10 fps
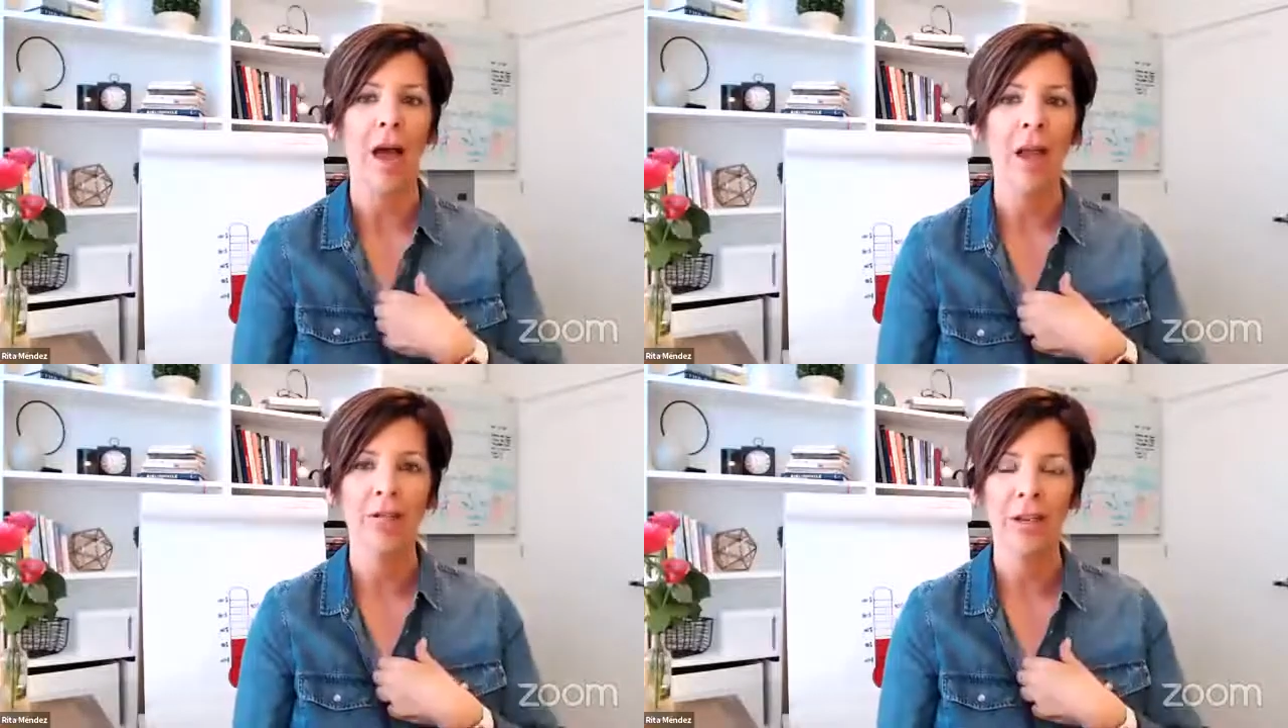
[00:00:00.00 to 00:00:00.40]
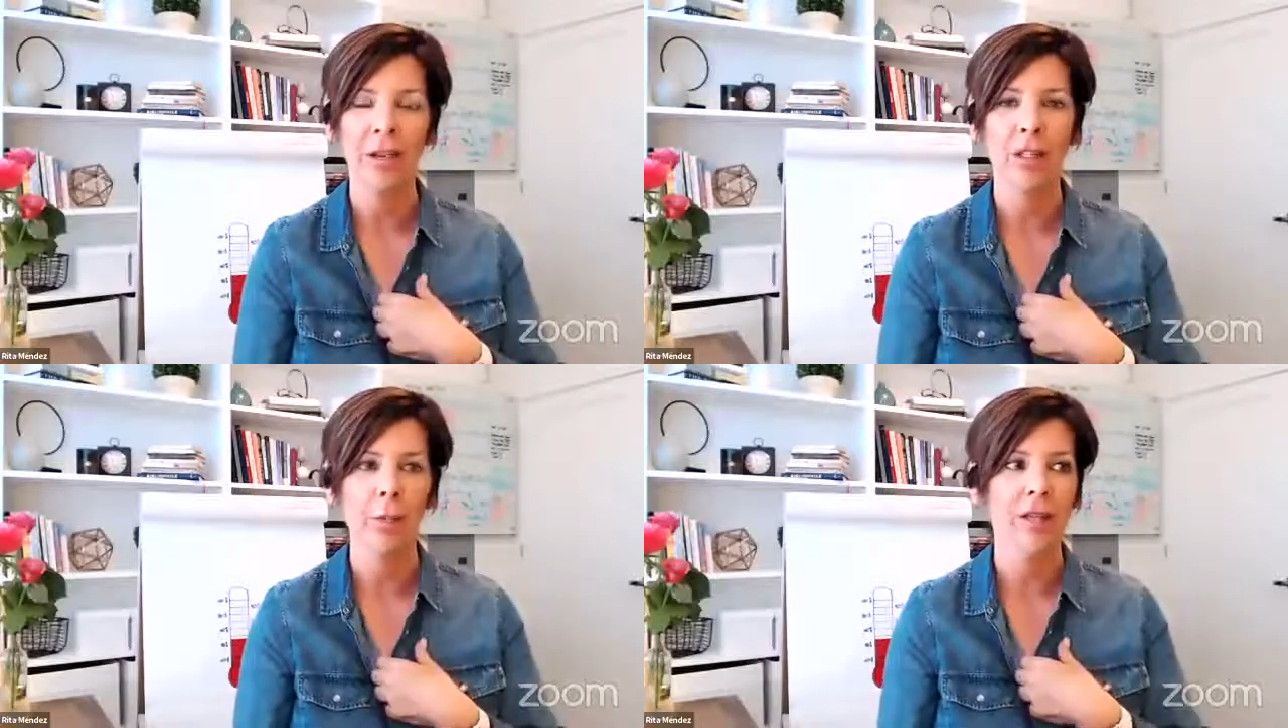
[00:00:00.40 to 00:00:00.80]
I've done
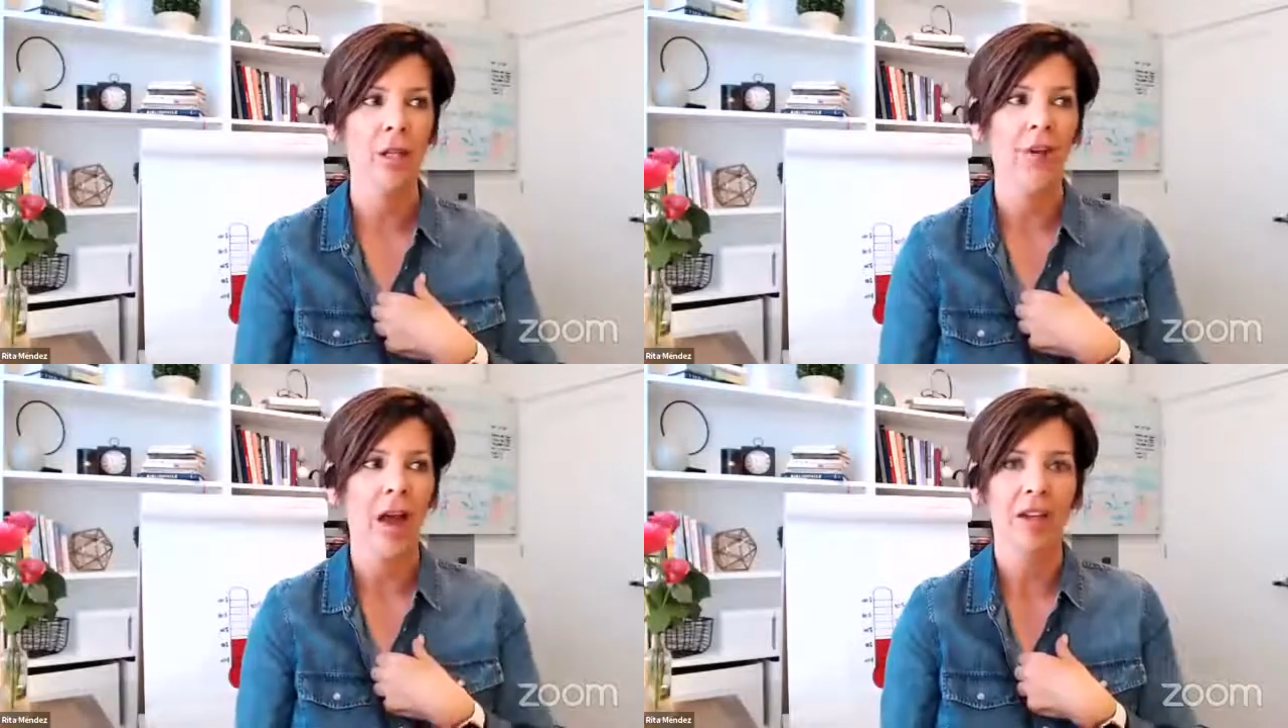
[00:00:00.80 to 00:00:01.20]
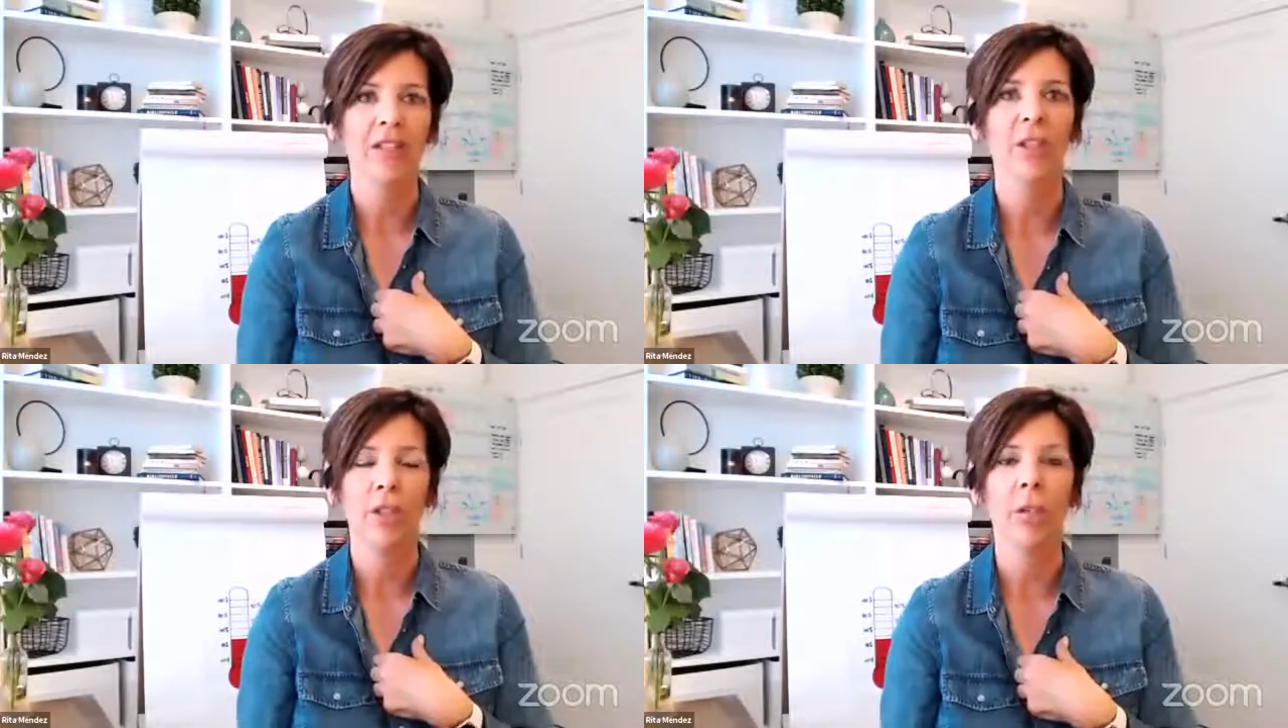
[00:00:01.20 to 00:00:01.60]
it to myself. I
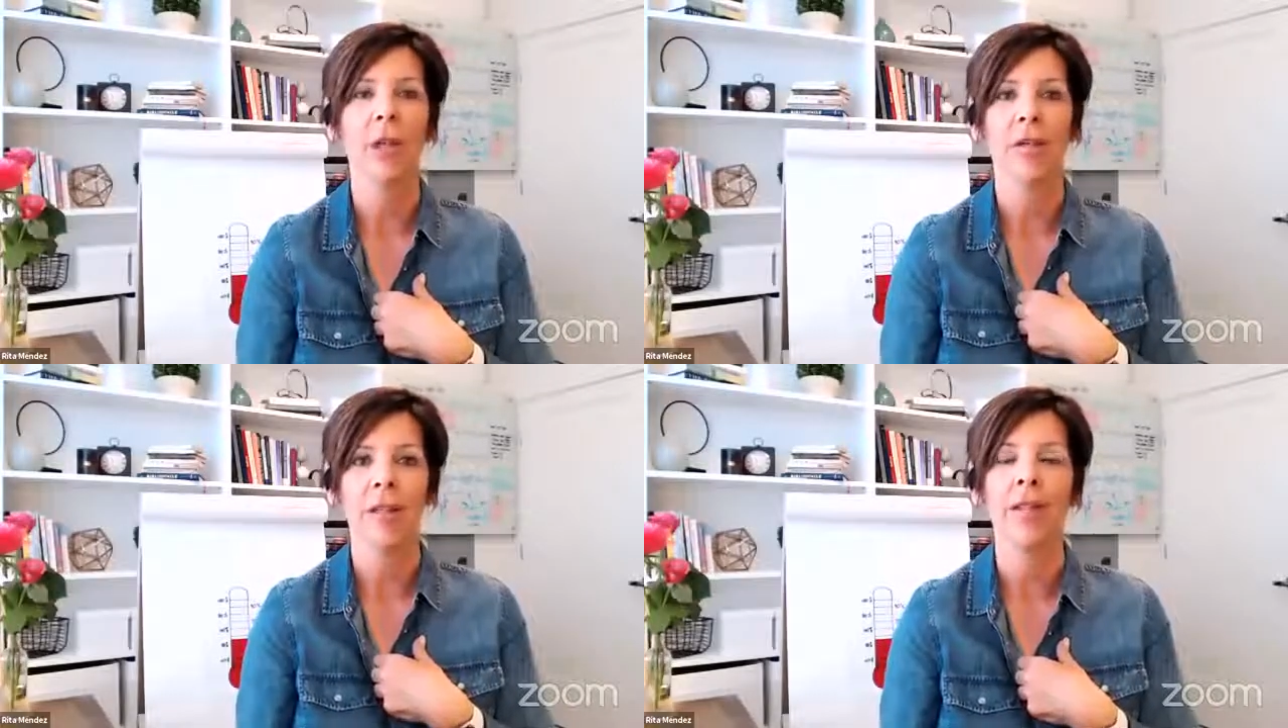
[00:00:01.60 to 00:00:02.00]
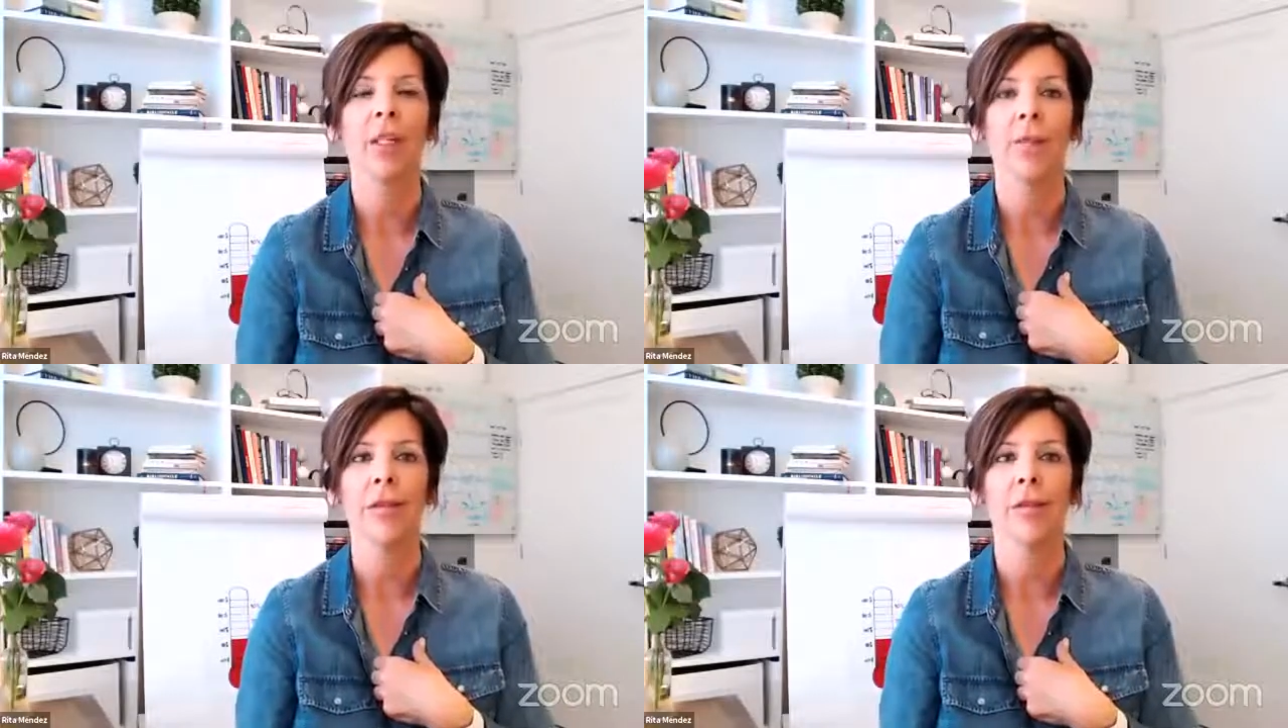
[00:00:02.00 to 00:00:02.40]
still do it on a
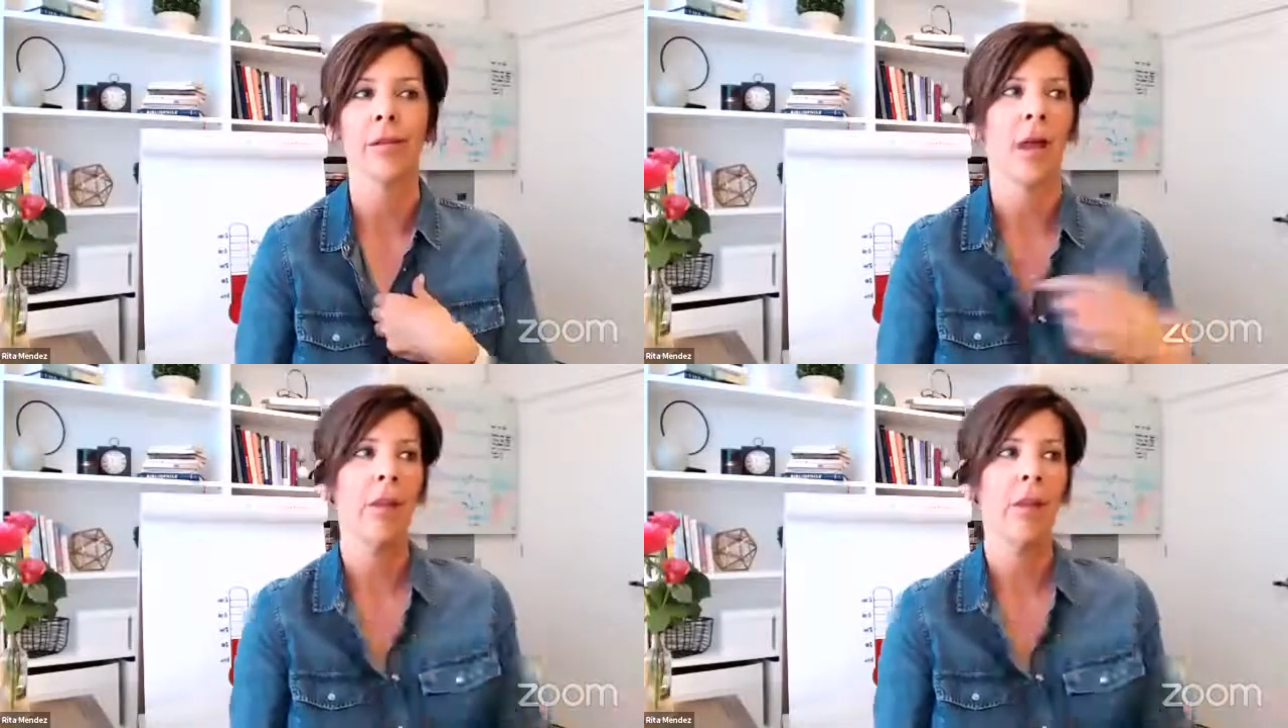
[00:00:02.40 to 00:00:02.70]
daily basis.